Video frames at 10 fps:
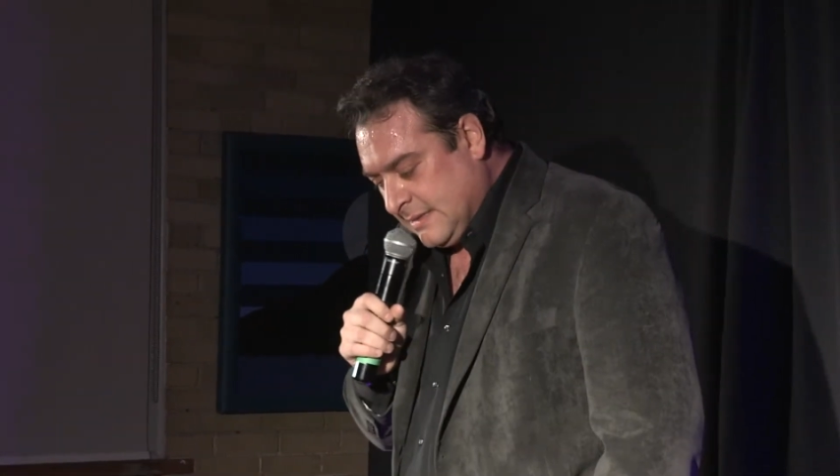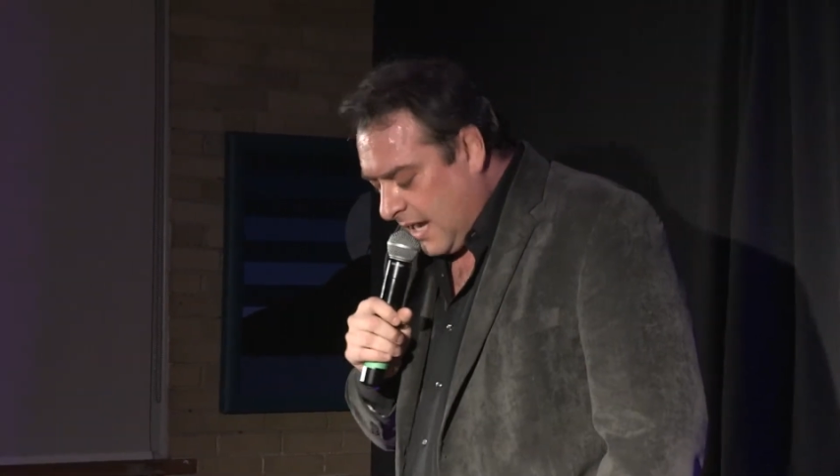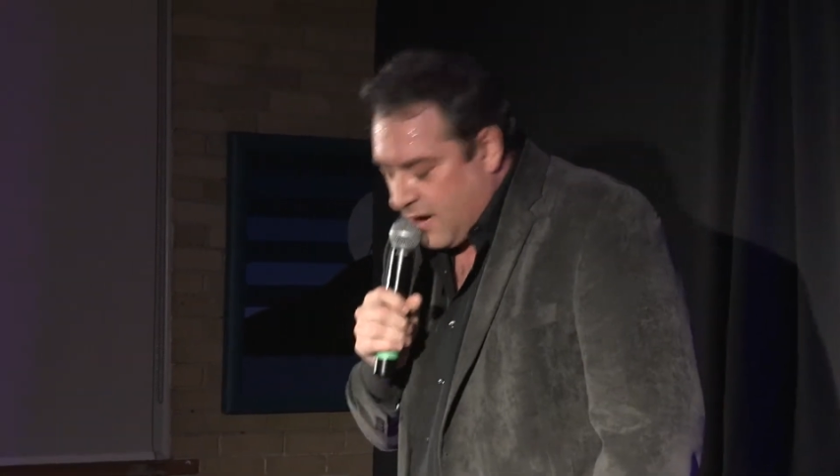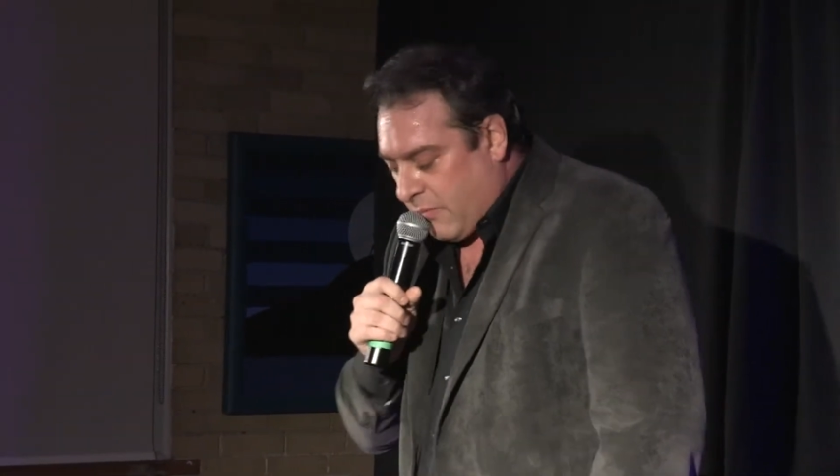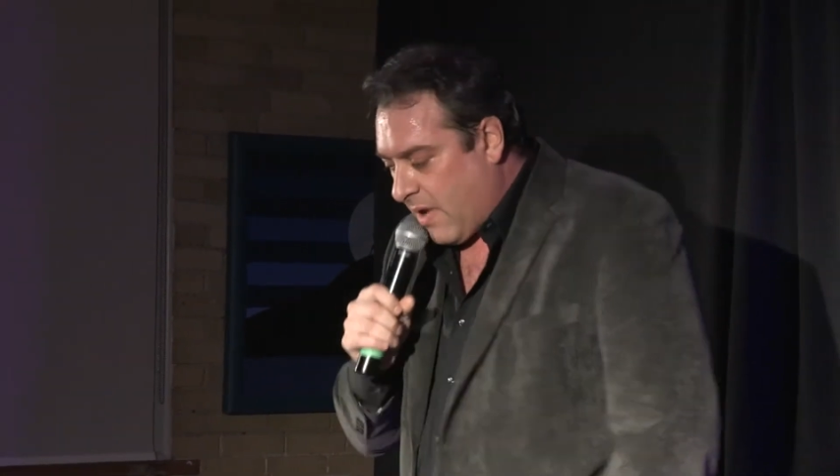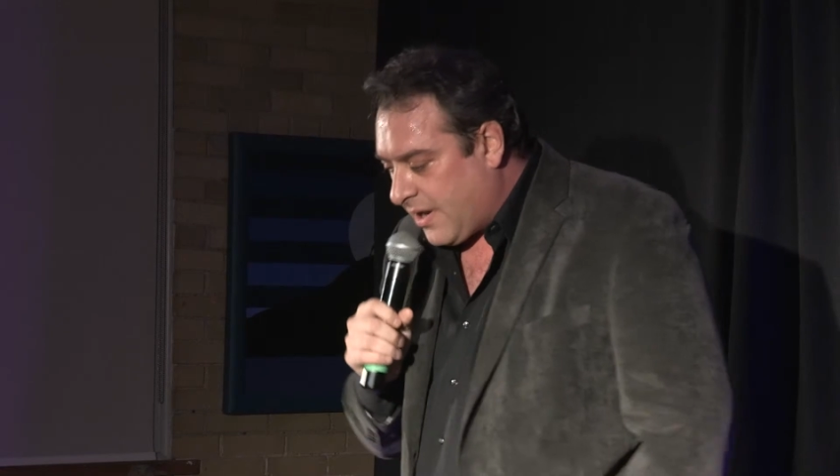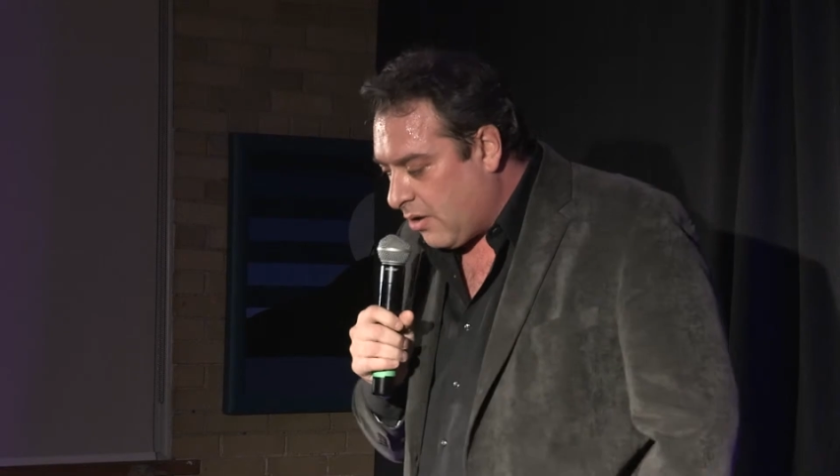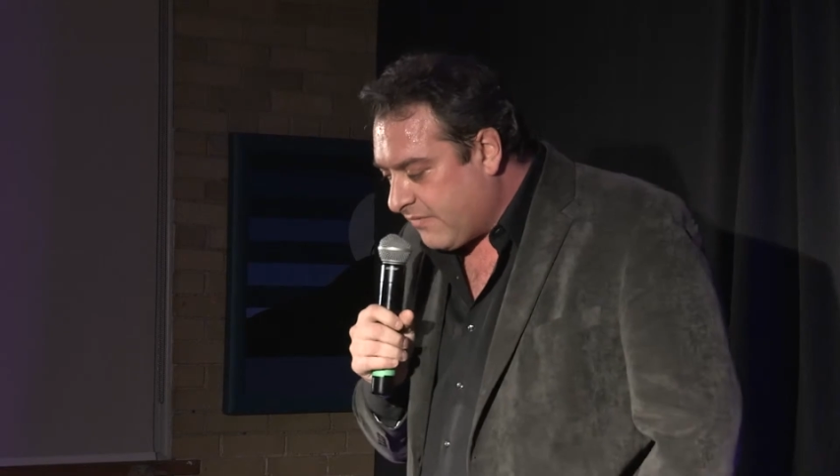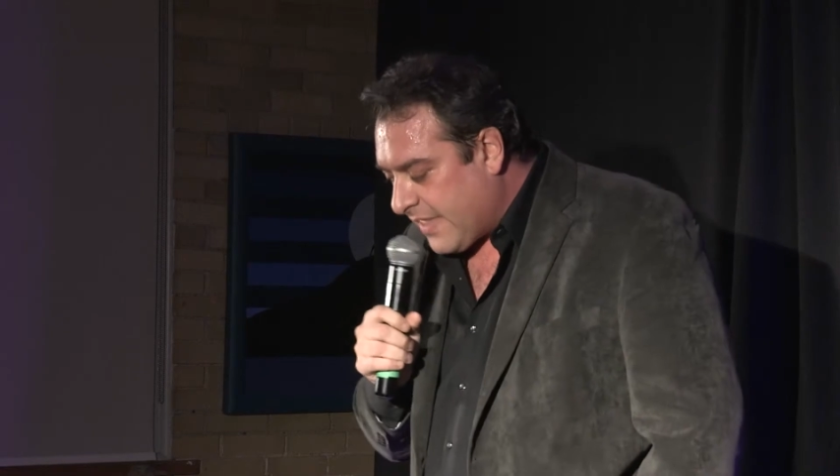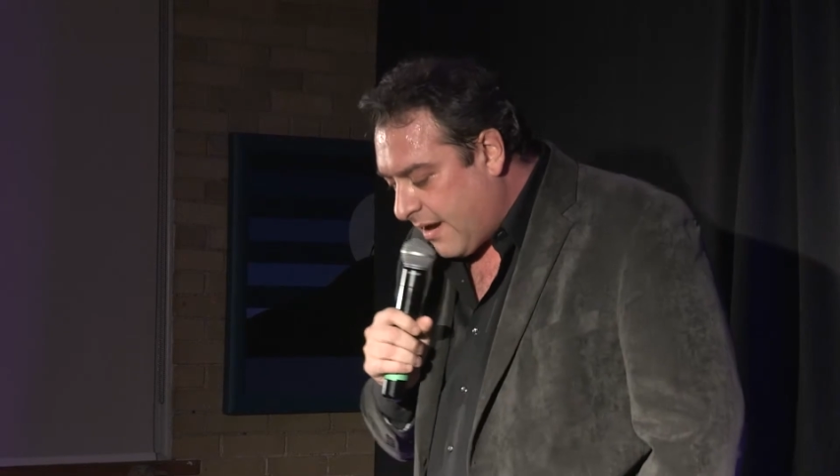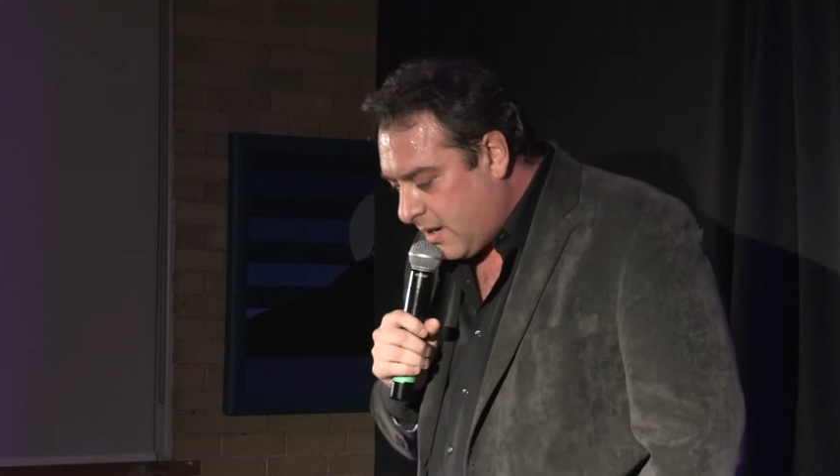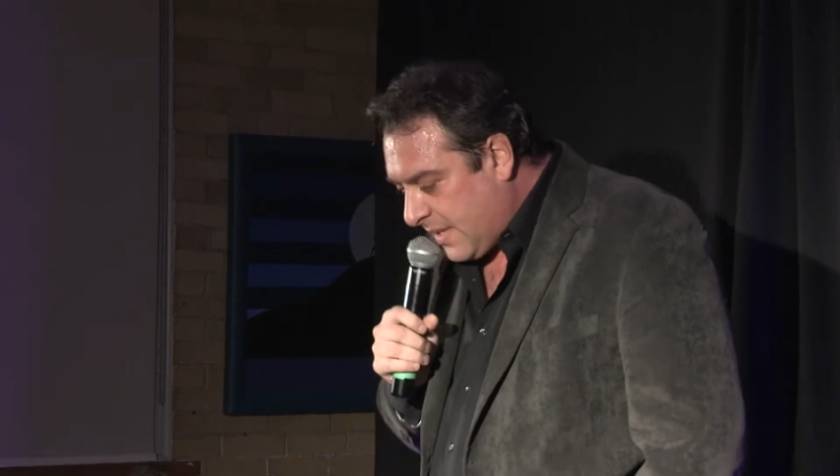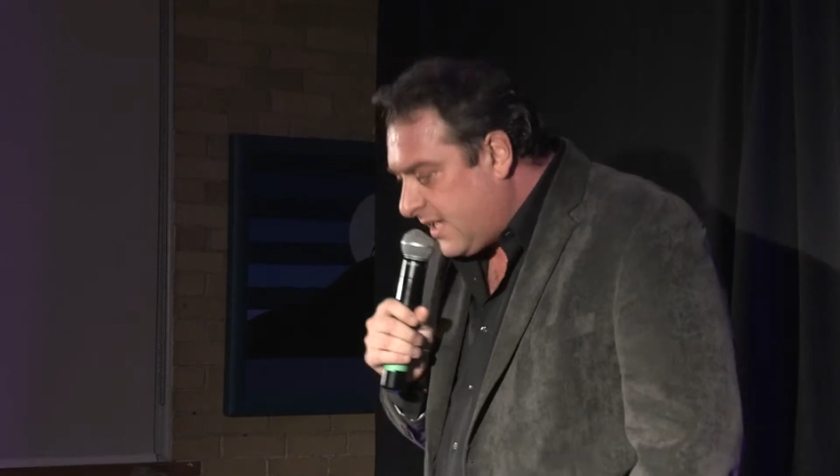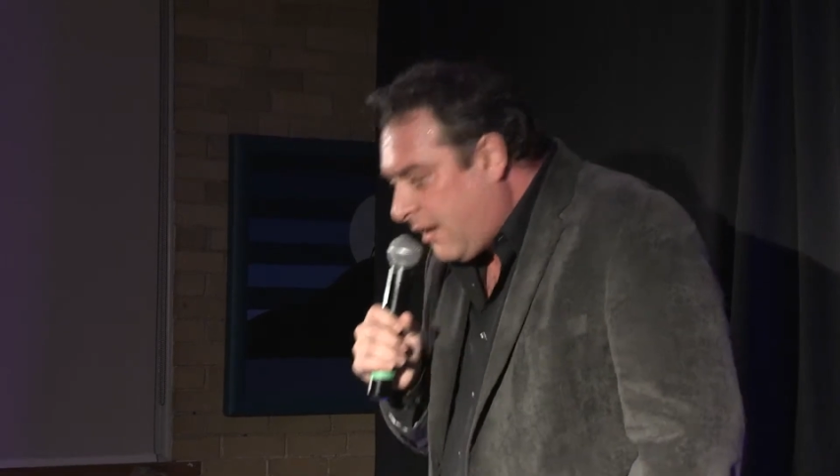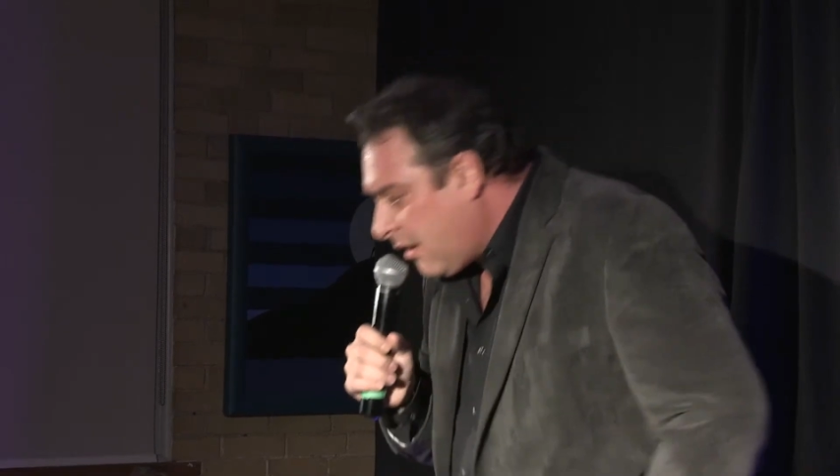I go running over there, and I'm
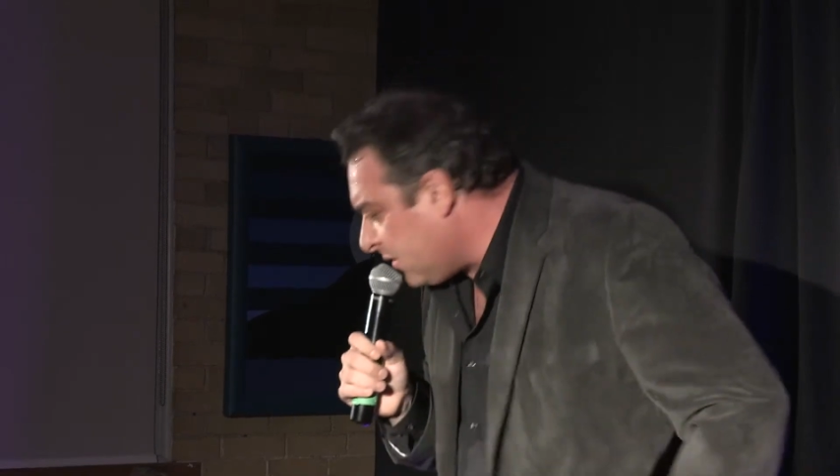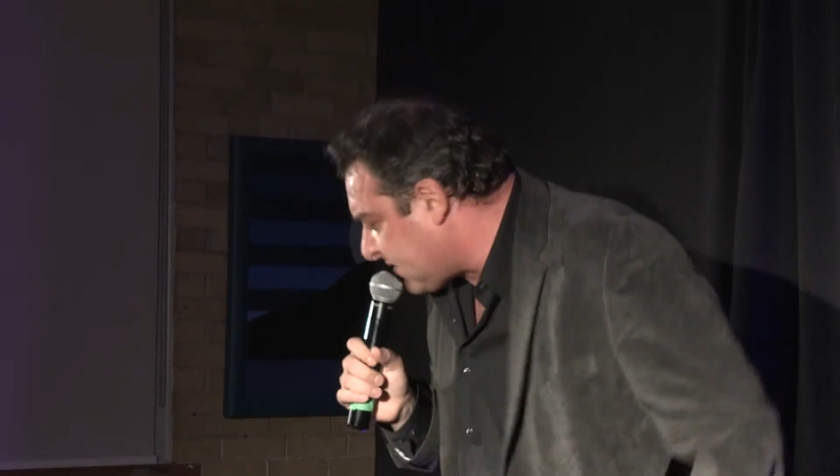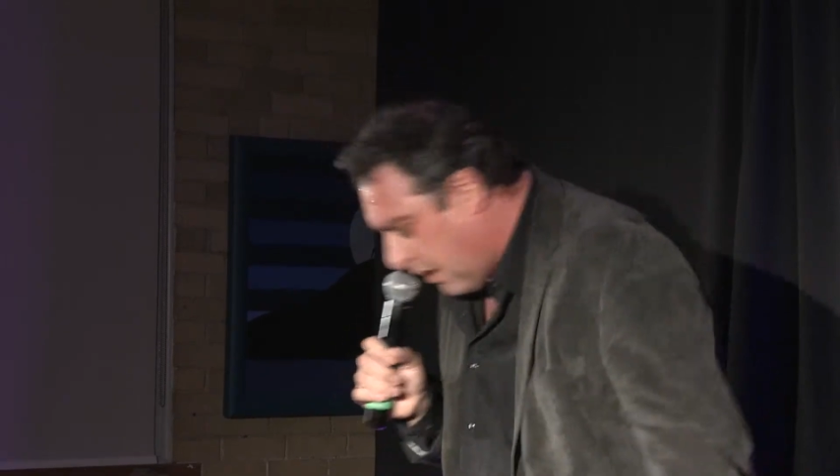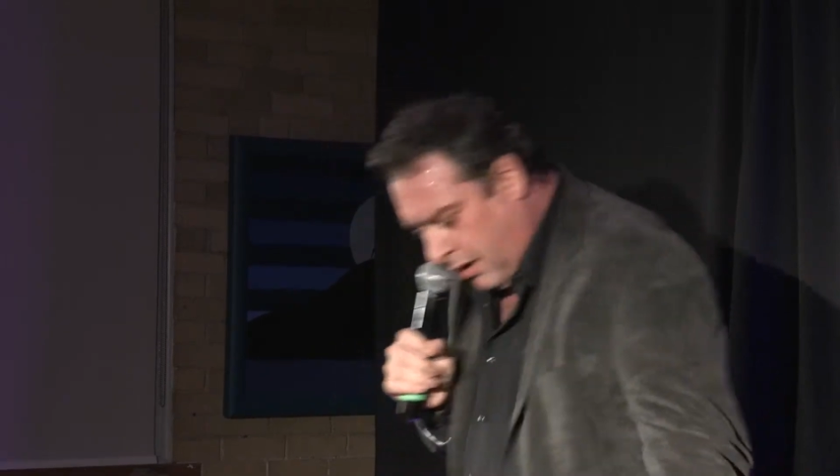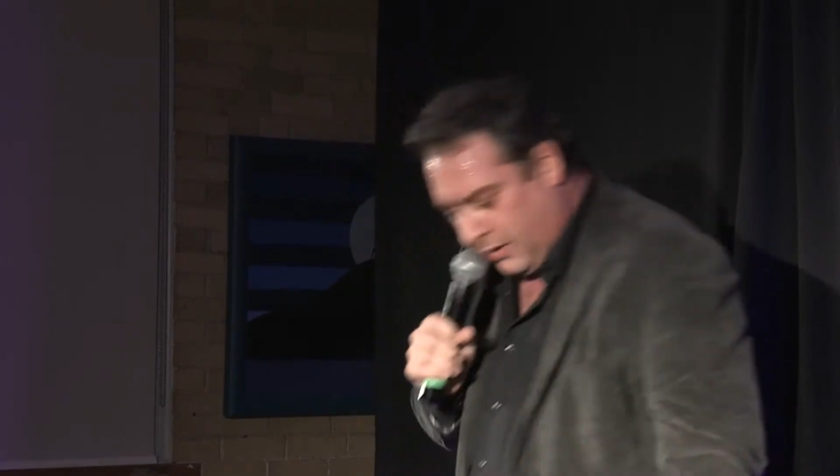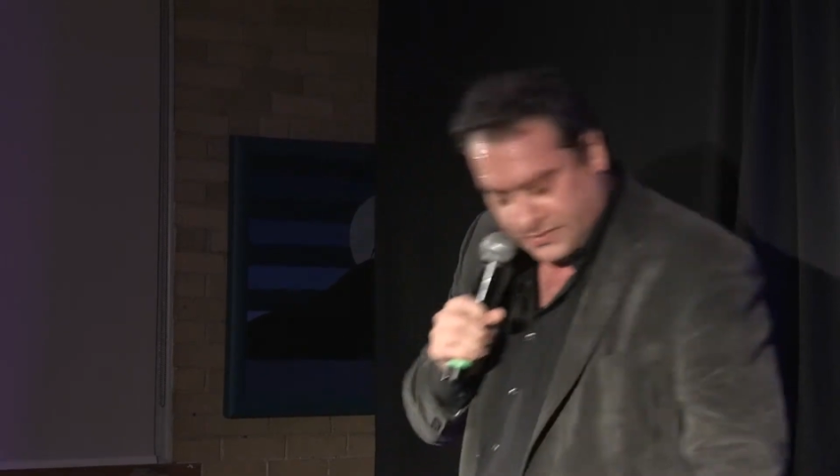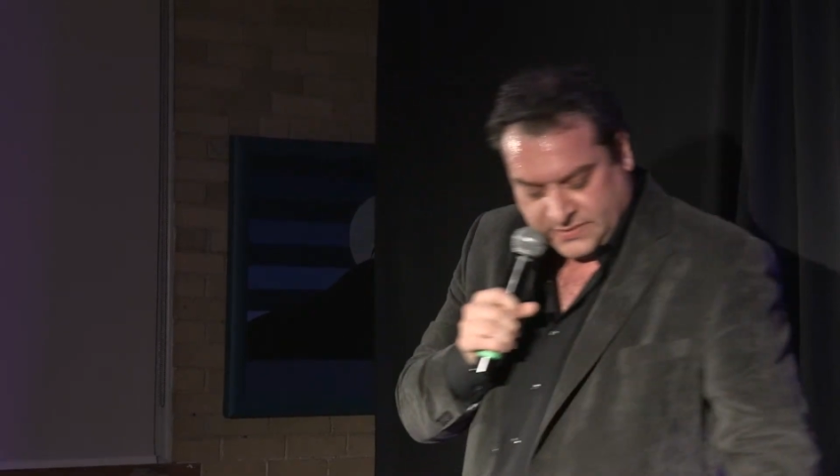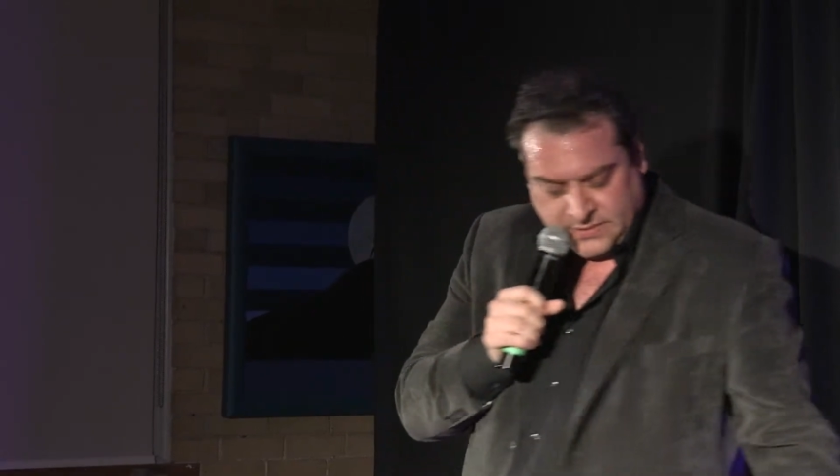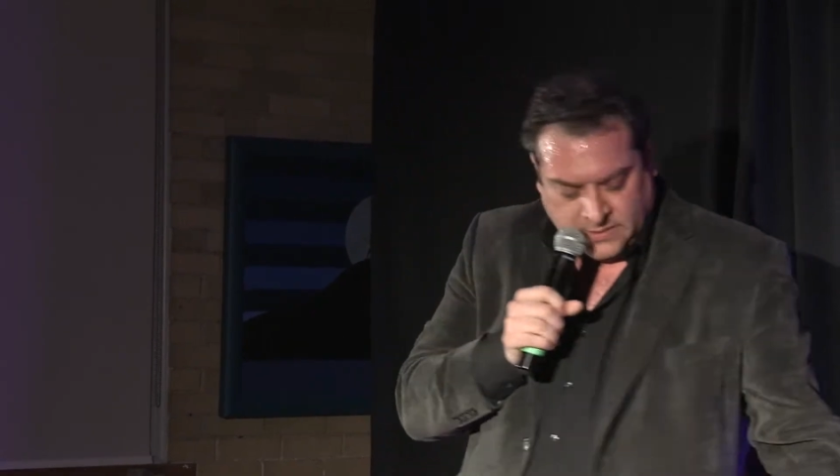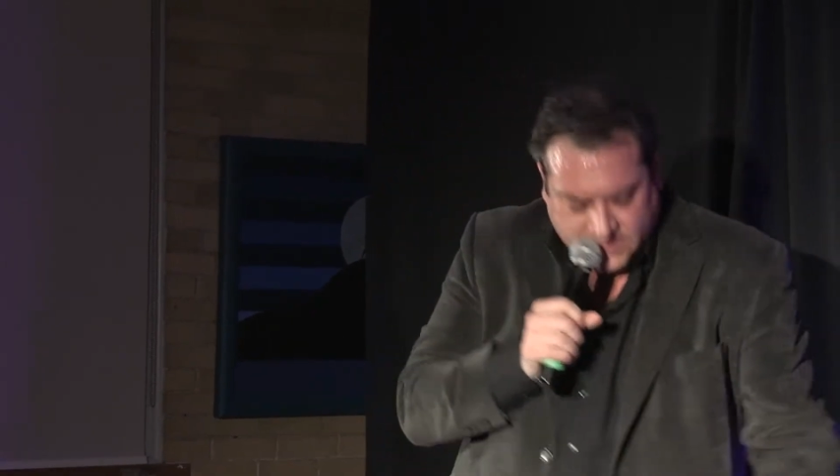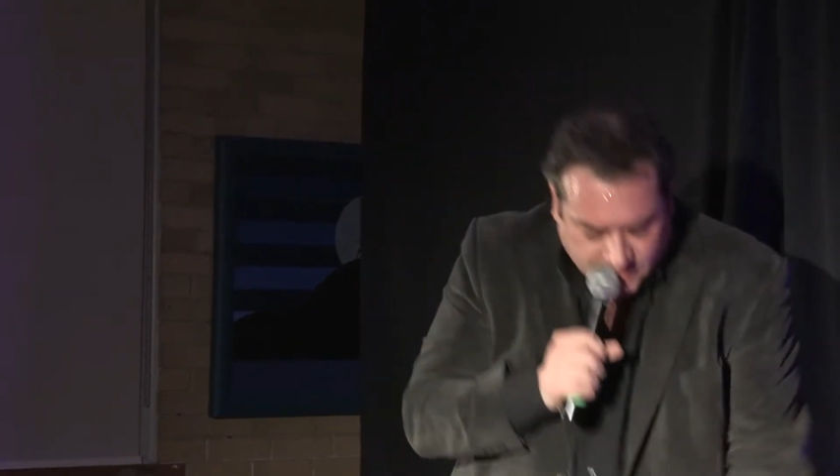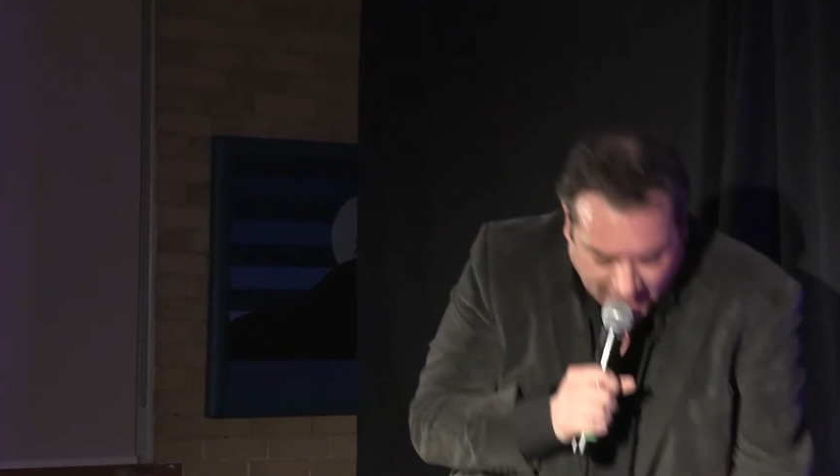like, girls, what's the